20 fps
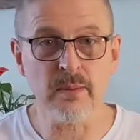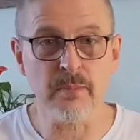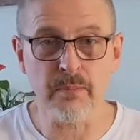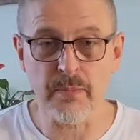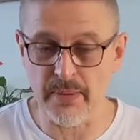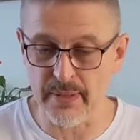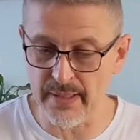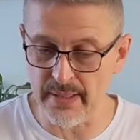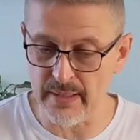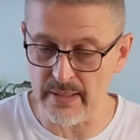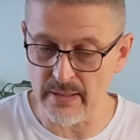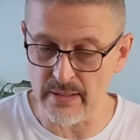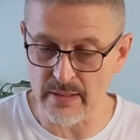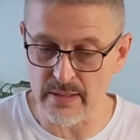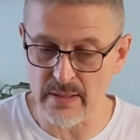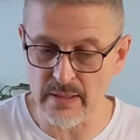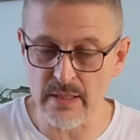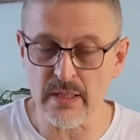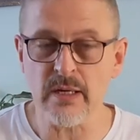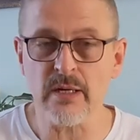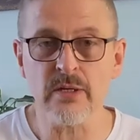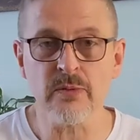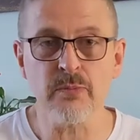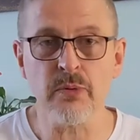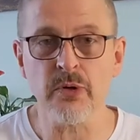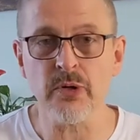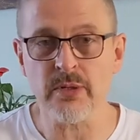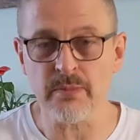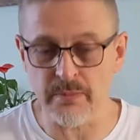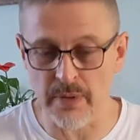plain
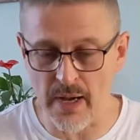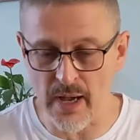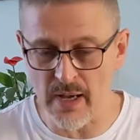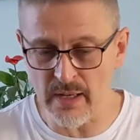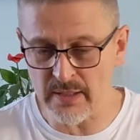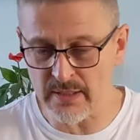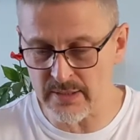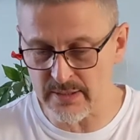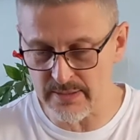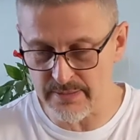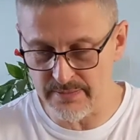cardboard box.